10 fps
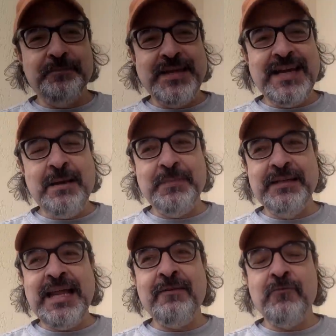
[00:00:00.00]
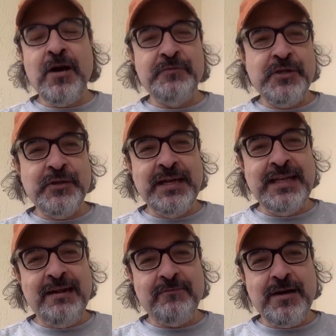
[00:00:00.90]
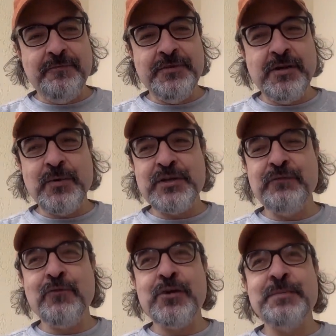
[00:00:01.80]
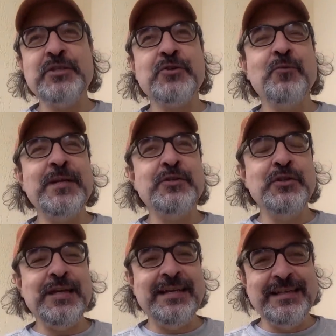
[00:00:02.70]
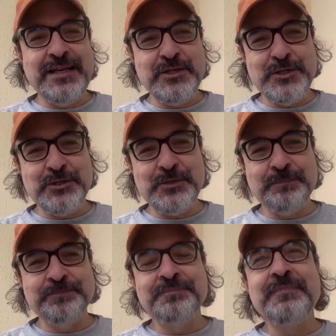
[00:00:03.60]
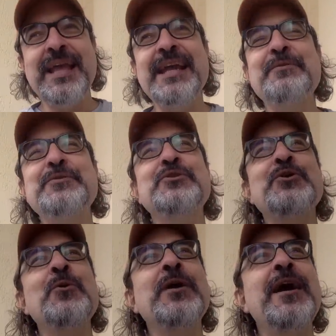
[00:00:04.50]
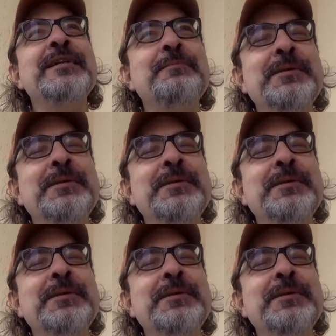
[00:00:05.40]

that happened. Sergei Lavrov, the Russian foreign minister, went to the United Nations. And it was so goddamn